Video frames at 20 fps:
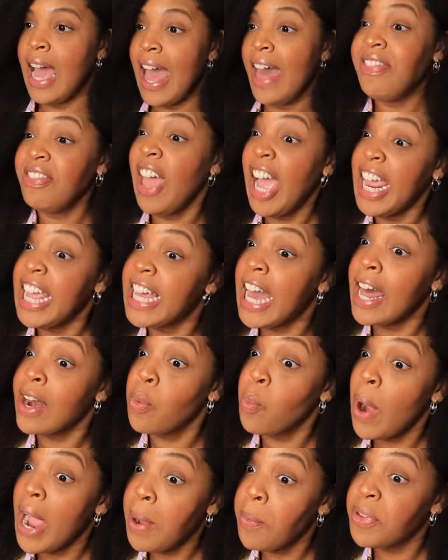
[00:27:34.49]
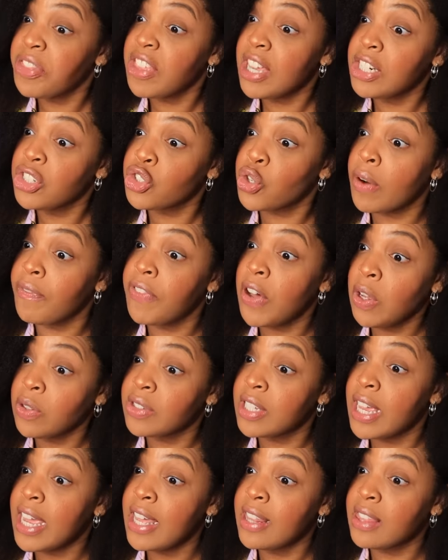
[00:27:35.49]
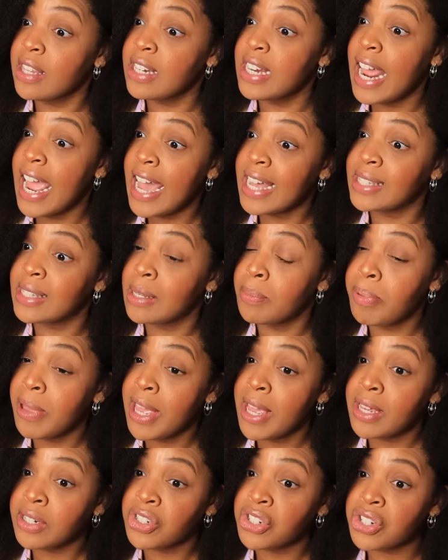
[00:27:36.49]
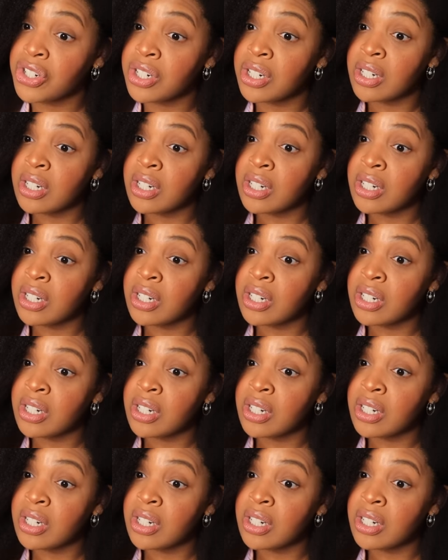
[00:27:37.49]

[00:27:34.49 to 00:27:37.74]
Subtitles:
And they got away with that, Travolta and the nasty bitch.